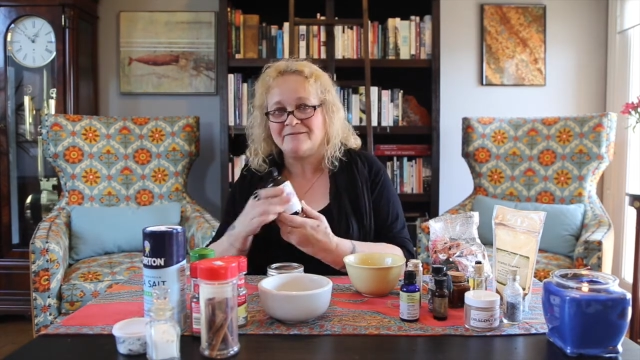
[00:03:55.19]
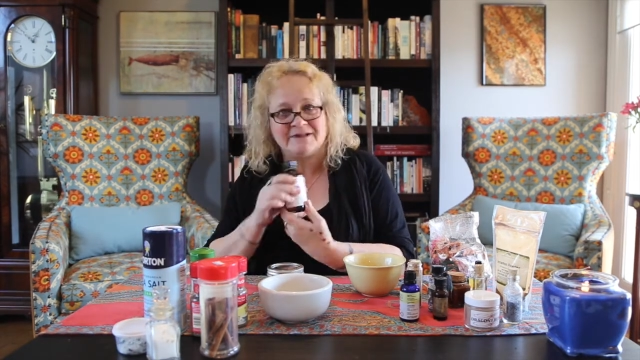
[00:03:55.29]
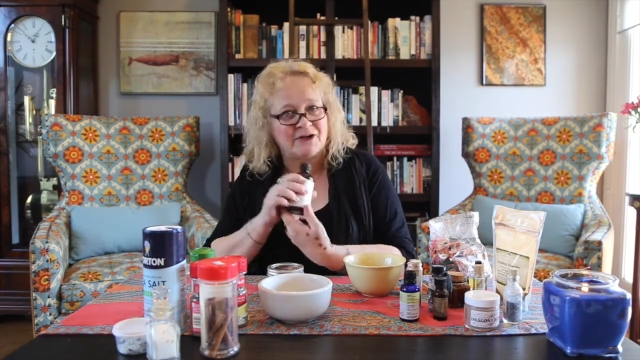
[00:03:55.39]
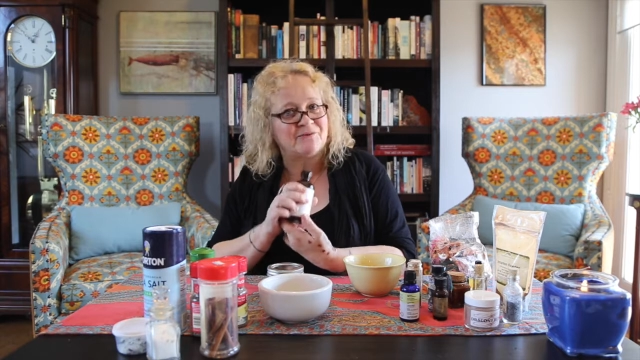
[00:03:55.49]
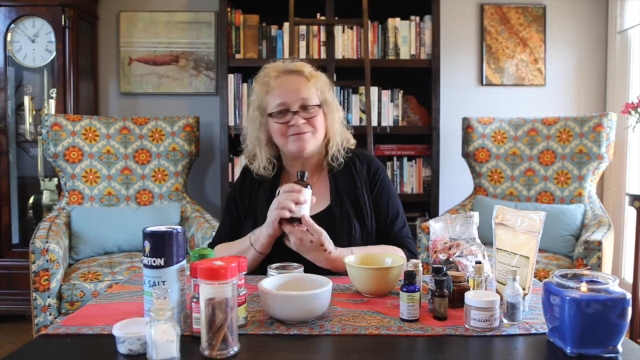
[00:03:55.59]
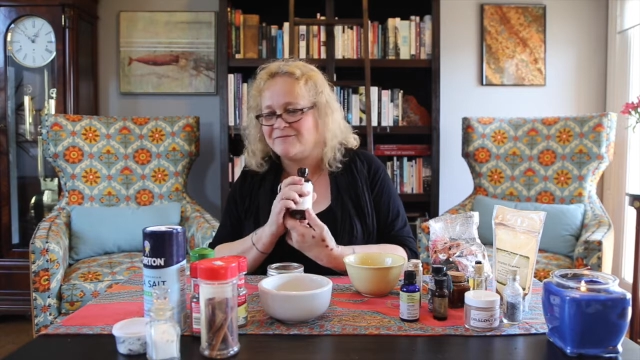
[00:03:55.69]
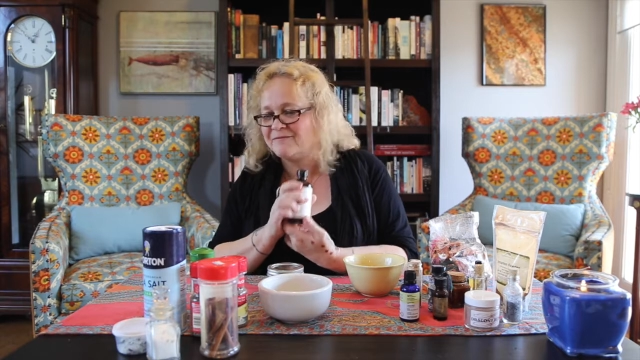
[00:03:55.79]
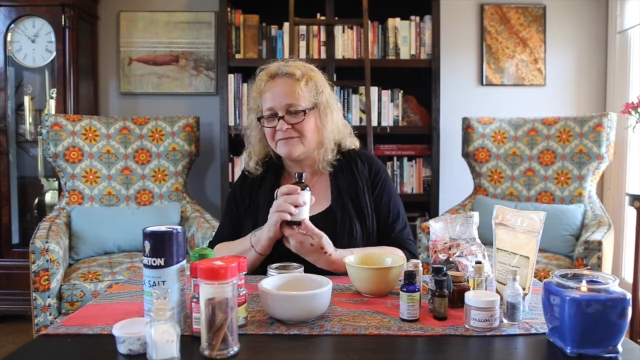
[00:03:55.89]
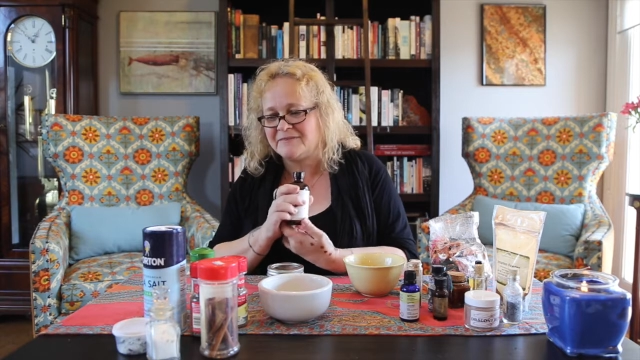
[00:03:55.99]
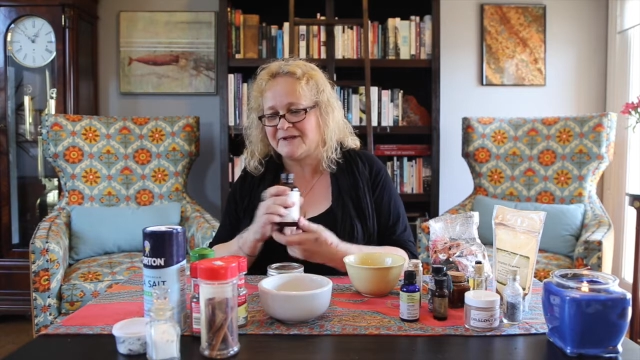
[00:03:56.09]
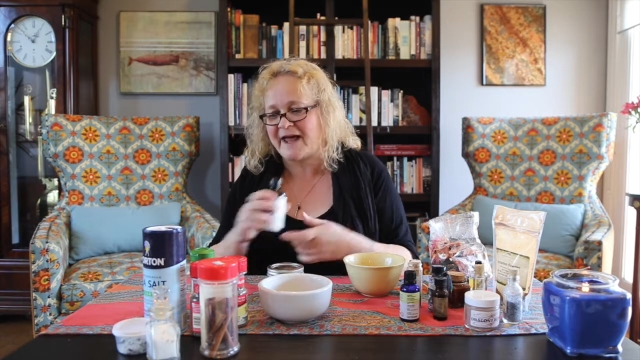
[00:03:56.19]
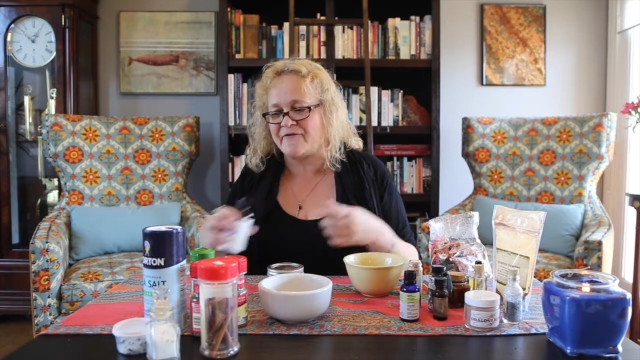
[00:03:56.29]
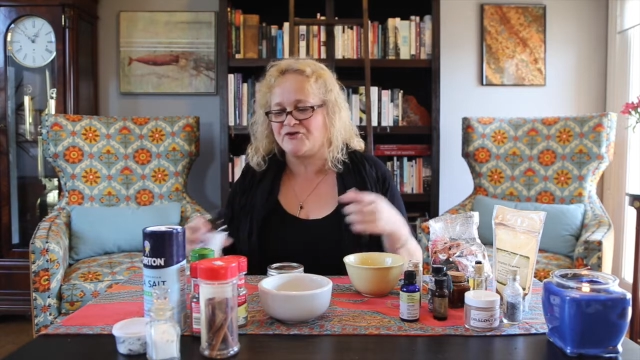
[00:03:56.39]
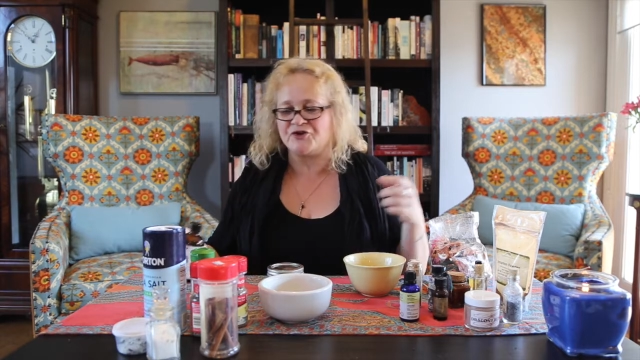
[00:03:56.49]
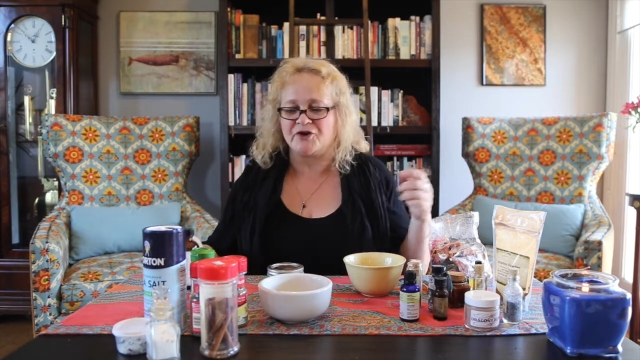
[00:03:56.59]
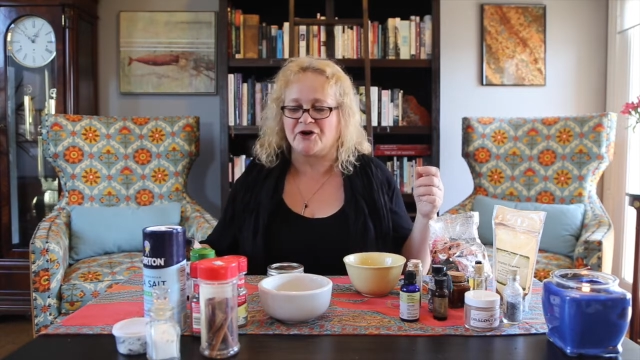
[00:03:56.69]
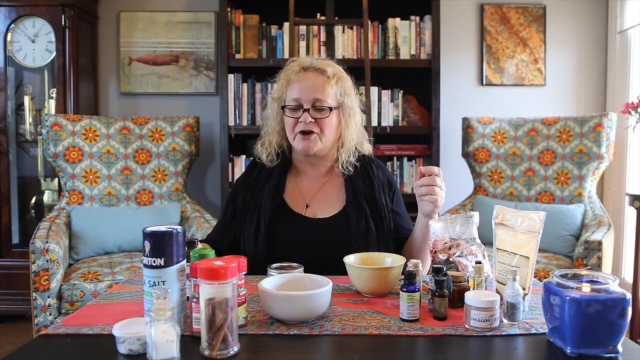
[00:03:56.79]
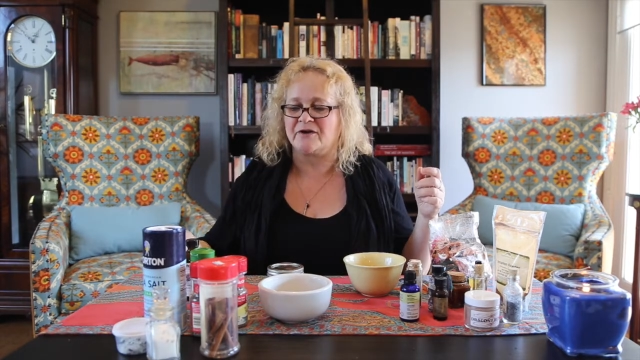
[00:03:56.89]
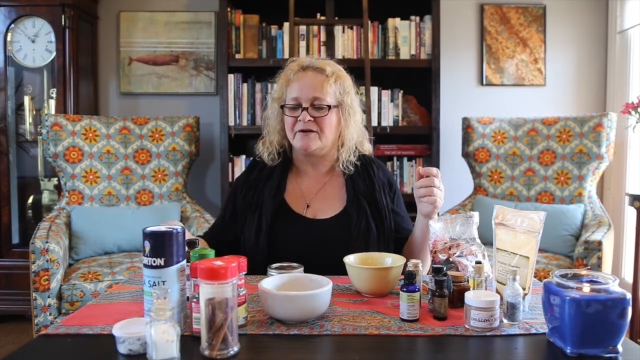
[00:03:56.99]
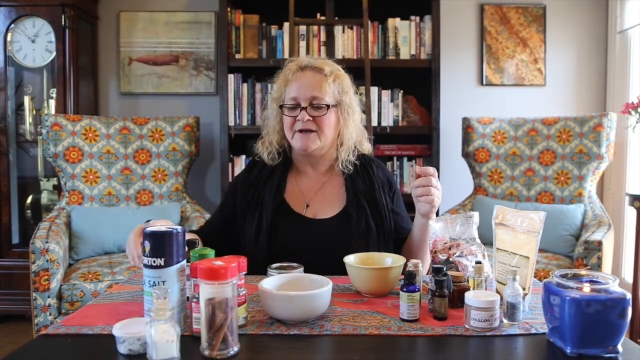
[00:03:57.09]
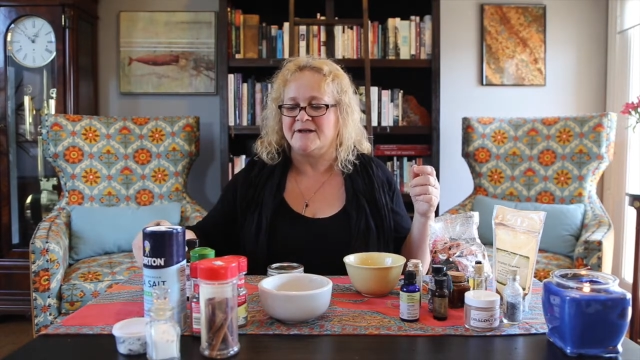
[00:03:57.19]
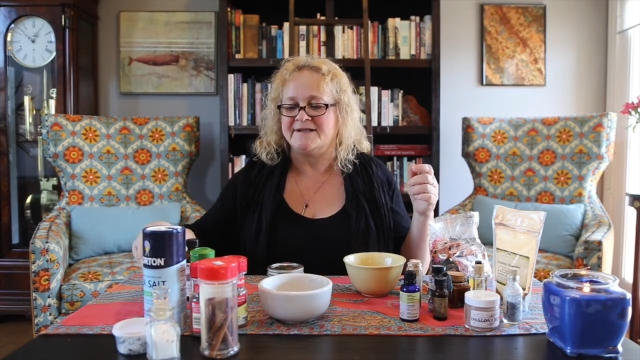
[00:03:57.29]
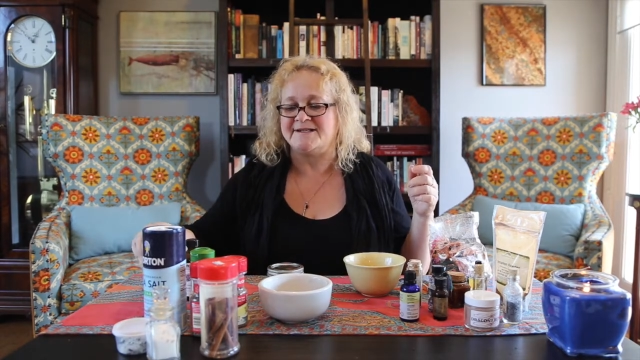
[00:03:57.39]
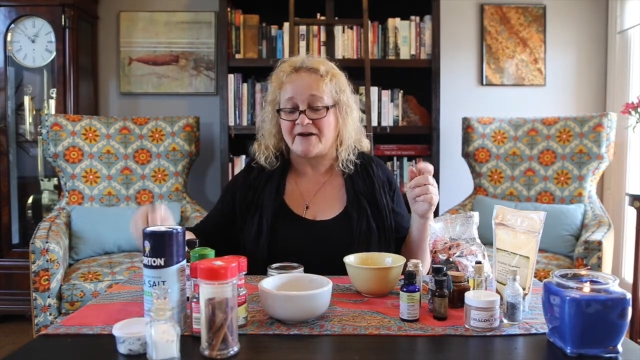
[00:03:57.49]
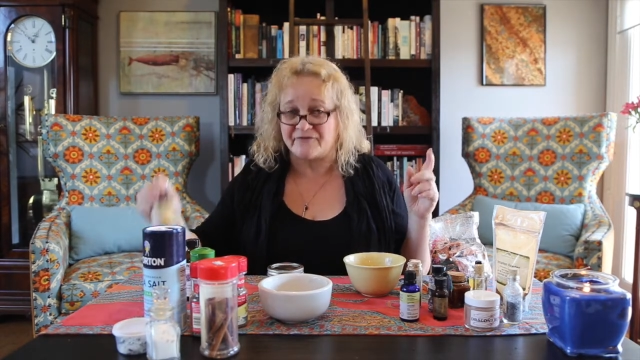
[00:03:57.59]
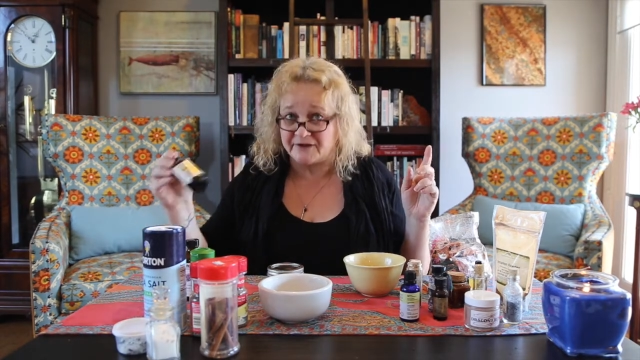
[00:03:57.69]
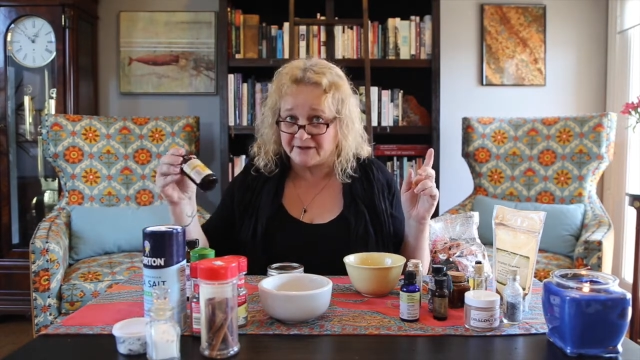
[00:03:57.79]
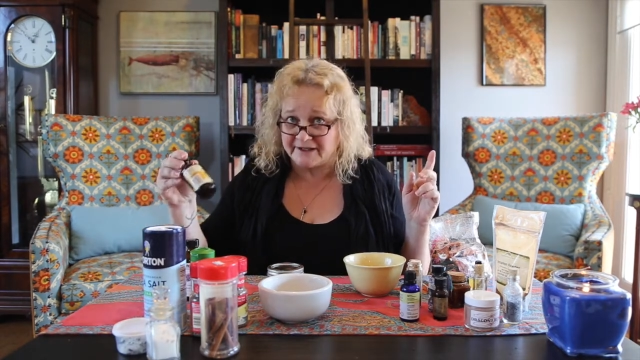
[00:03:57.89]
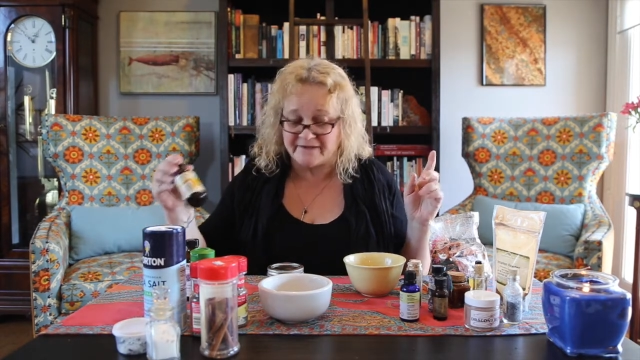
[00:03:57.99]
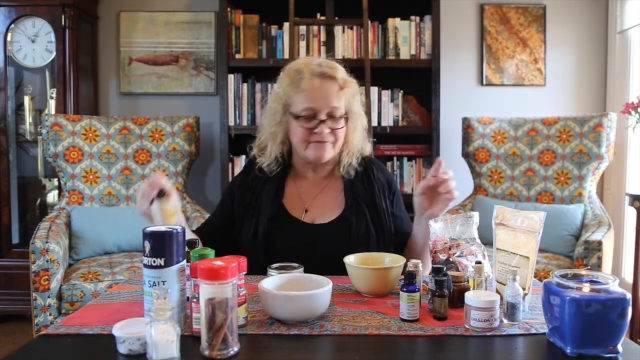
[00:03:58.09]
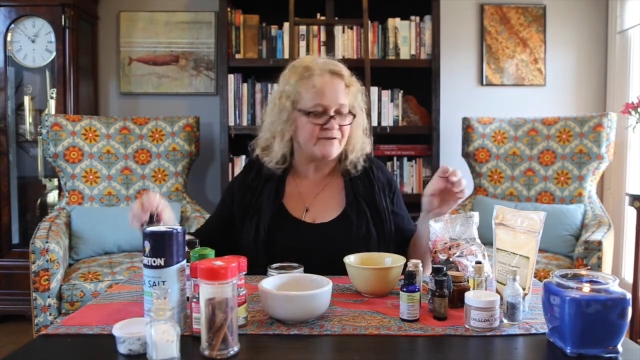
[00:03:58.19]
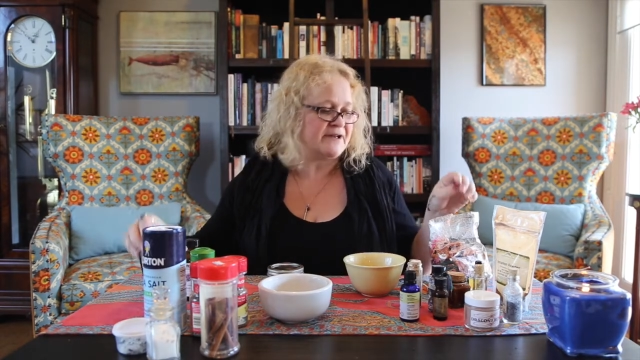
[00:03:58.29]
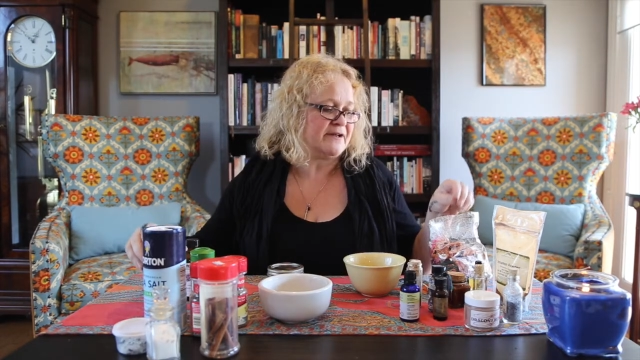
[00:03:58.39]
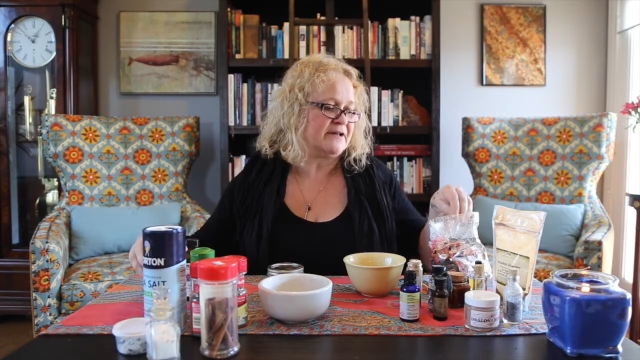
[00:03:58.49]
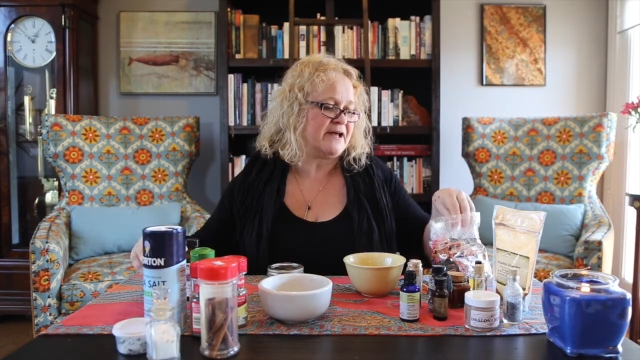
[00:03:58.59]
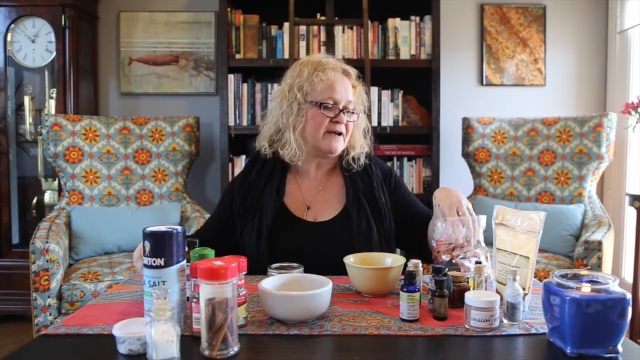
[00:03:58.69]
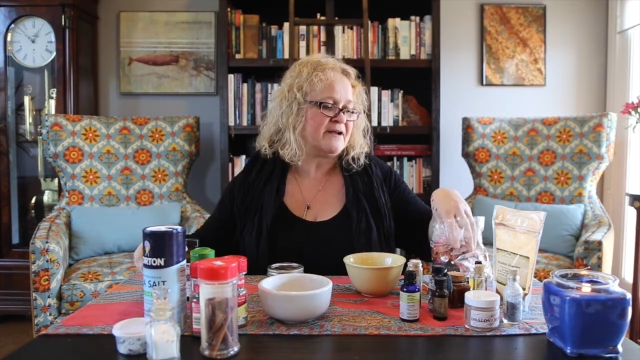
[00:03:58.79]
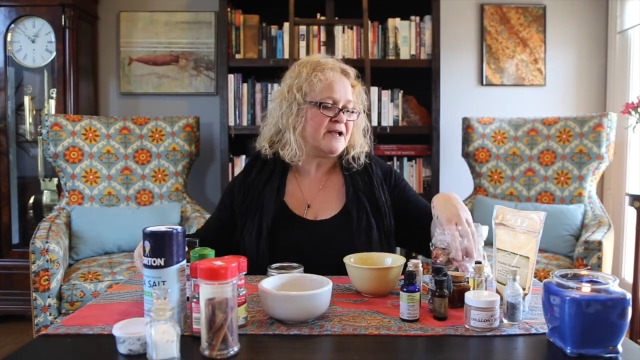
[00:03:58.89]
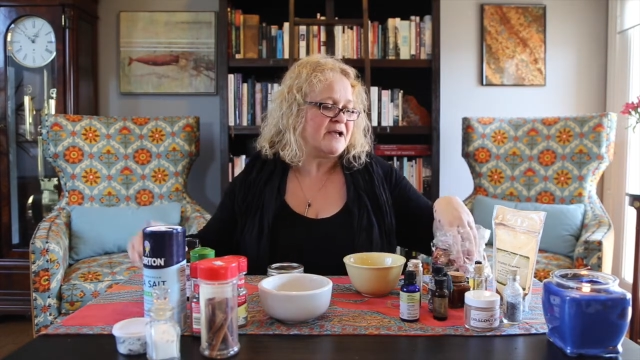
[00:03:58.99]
A little lavender, definitely the vanilla.